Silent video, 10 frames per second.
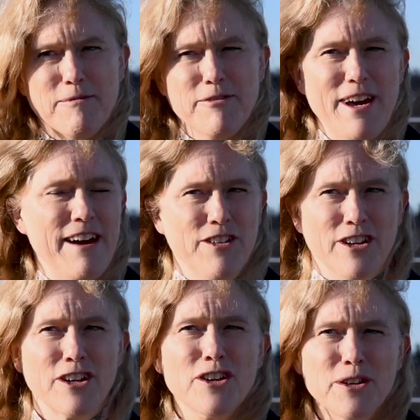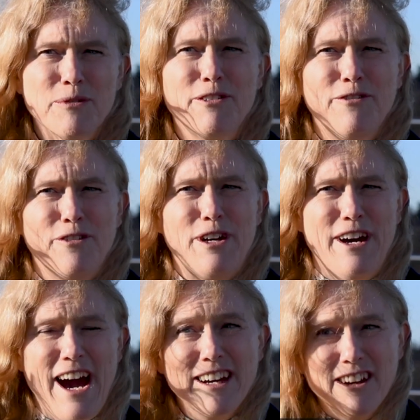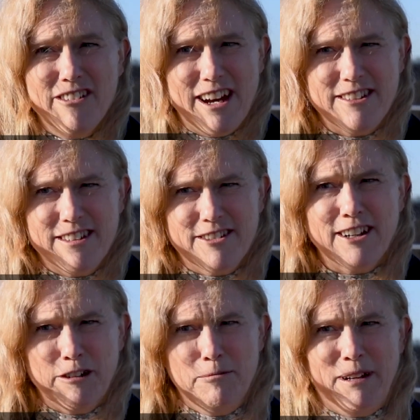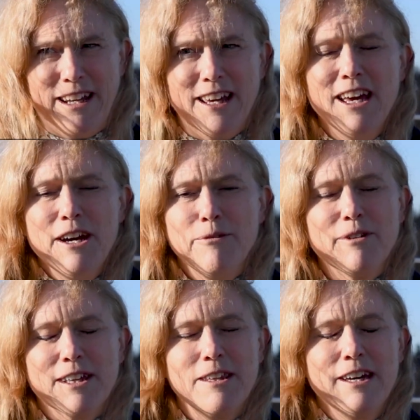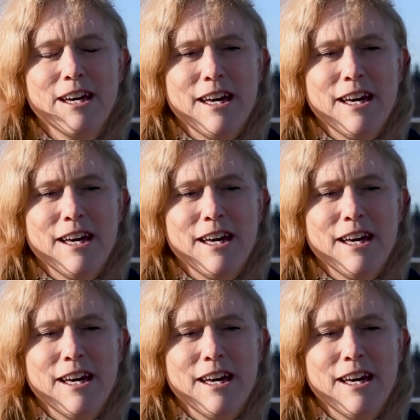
So we have an acute uh, hunger crisis globally with